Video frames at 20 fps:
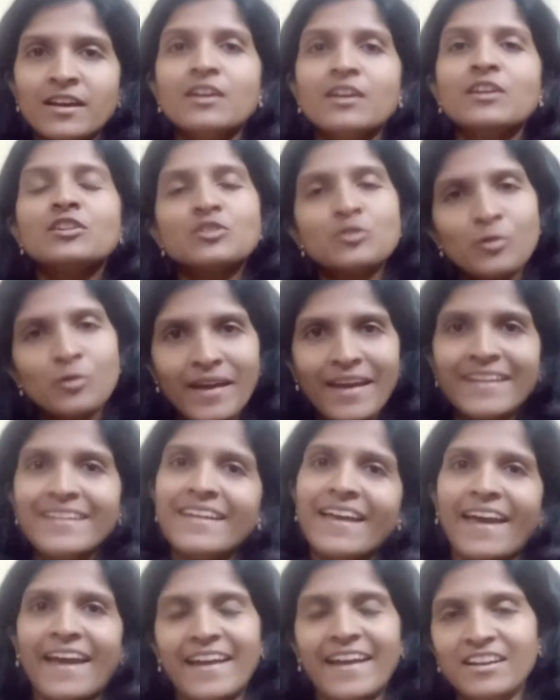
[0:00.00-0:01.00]
to
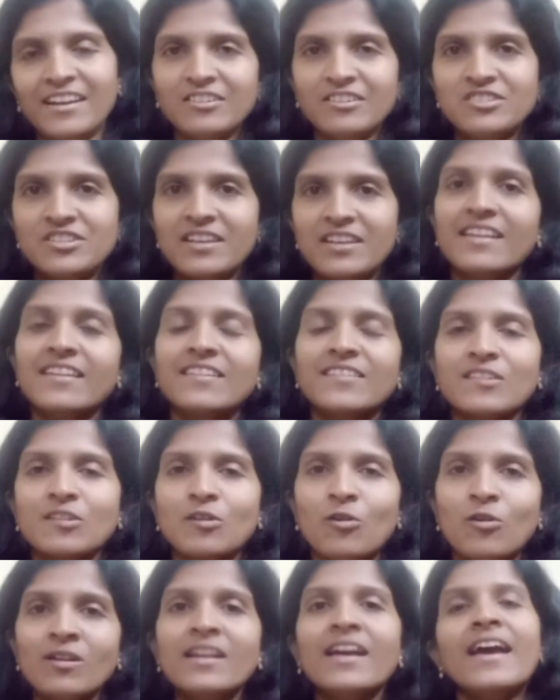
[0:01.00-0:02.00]
get energy is
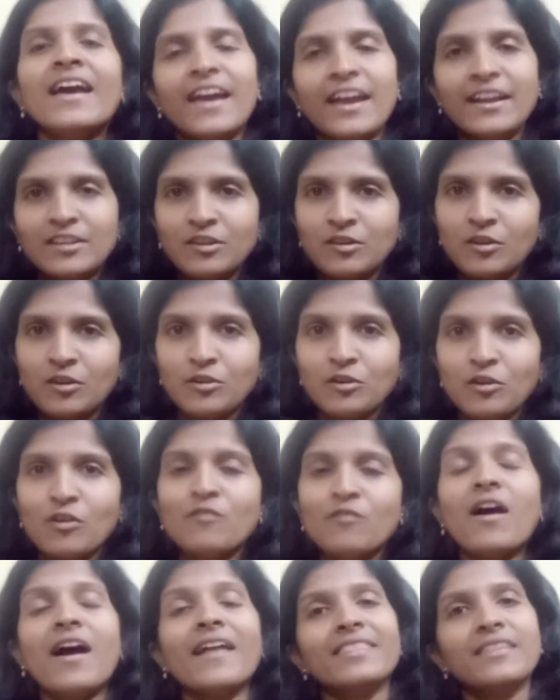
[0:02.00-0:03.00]
called
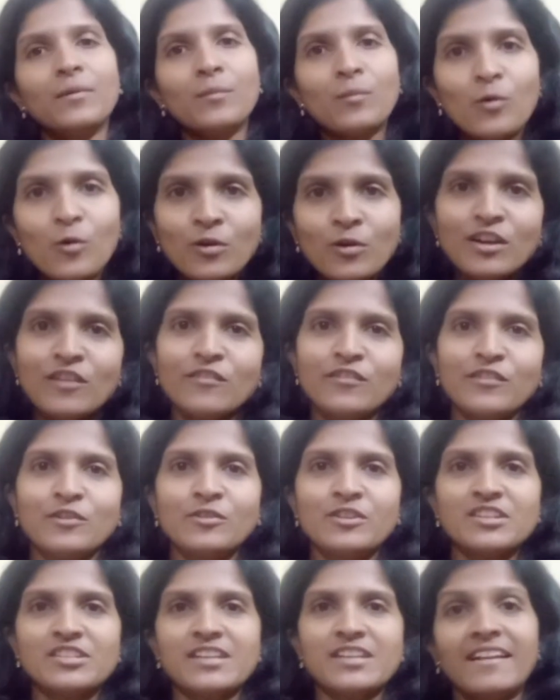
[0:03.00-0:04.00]
heterotroph, and the mode of
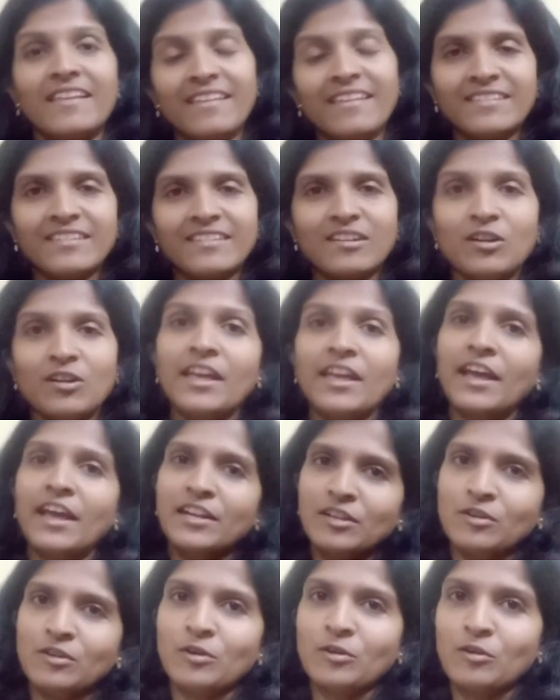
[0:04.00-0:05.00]
nutrition is called
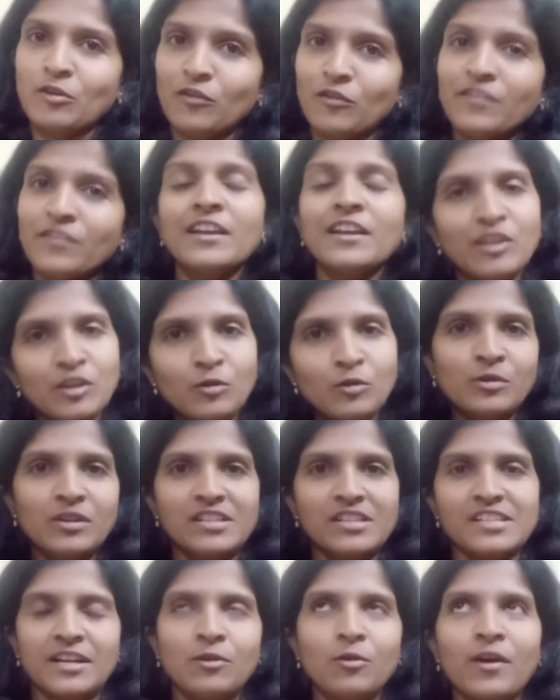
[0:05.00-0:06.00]
heterotrophic
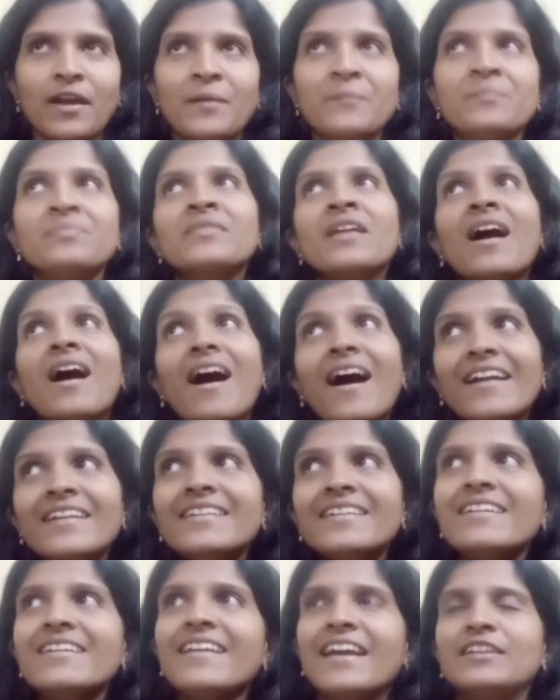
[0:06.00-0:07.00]
nutrition. Okay,
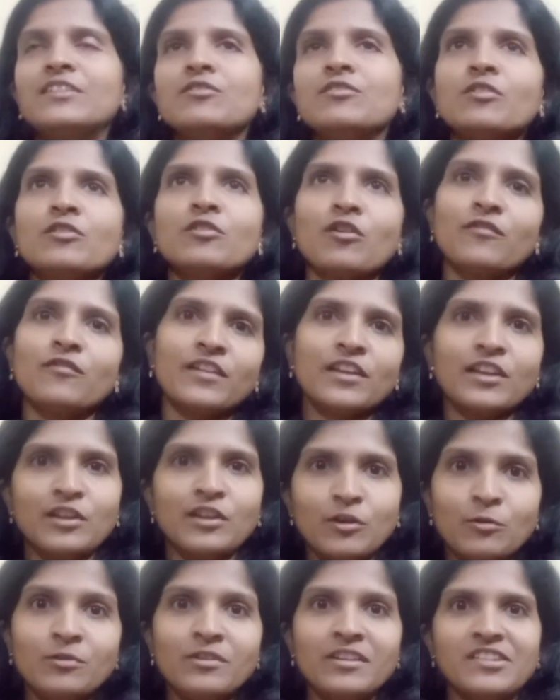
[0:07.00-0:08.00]
under heterotrophic
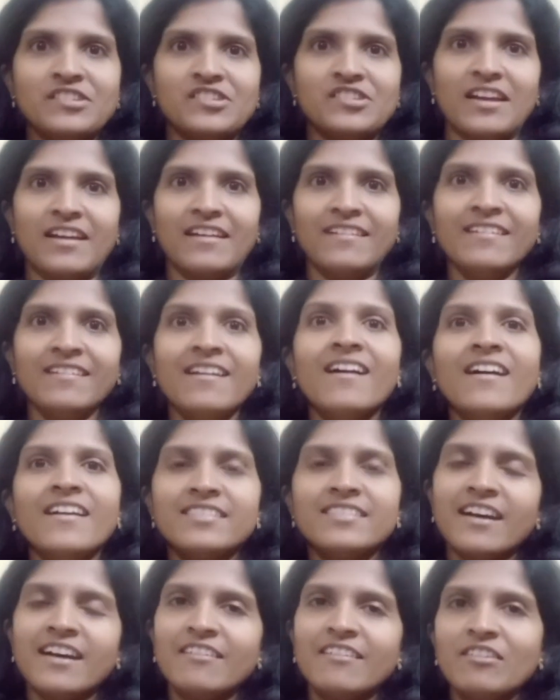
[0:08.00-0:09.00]
nutrition
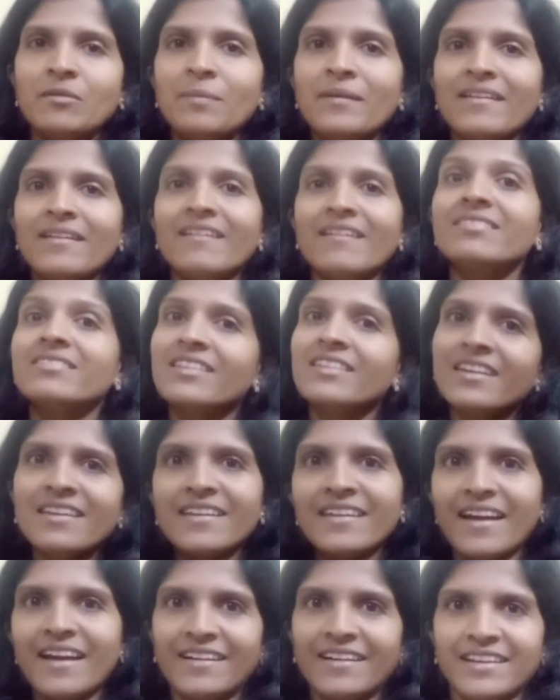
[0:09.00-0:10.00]
there will be a
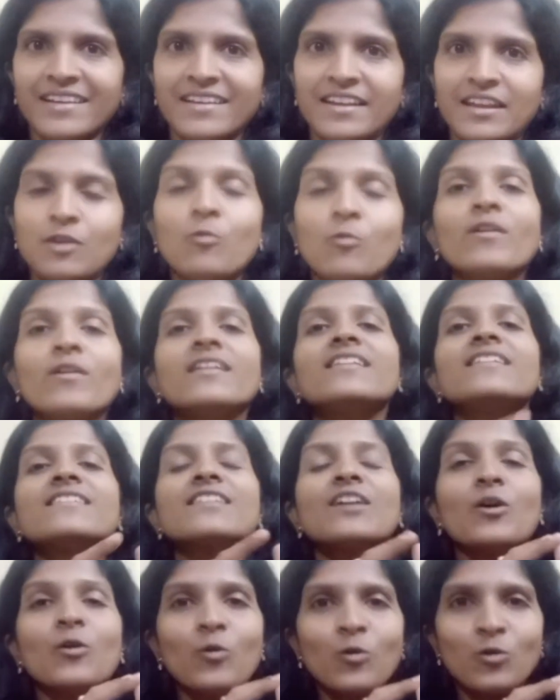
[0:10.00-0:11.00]
three category. One is
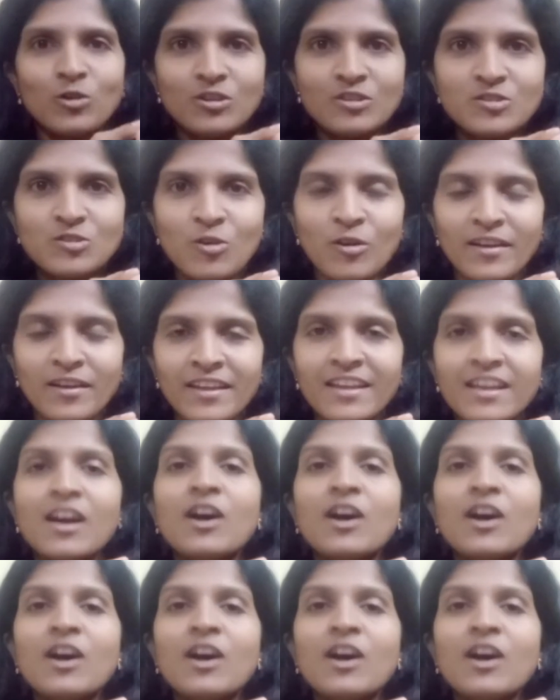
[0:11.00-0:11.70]
the Holozoic,